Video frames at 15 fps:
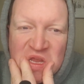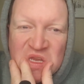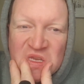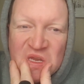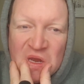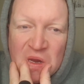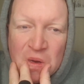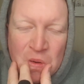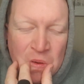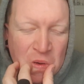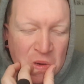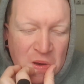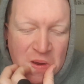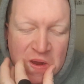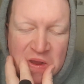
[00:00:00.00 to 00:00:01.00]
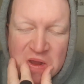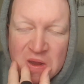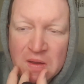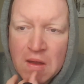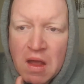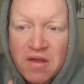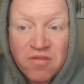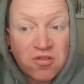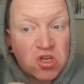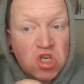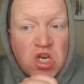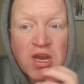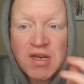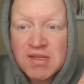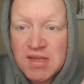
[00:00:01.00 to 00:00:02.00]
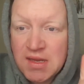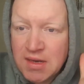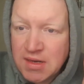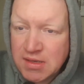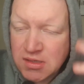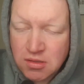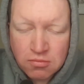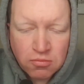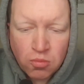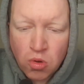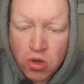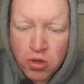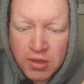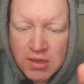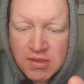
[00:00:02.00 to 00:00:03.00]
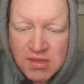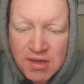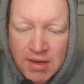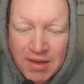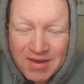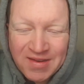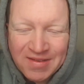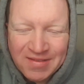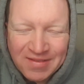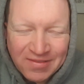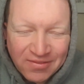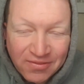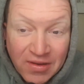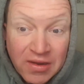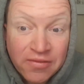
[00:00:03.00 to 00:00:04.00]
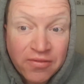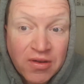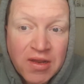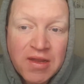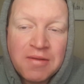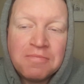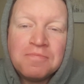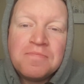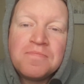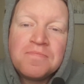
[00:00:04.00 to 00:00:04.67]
So I've checked it's working today, thankfully.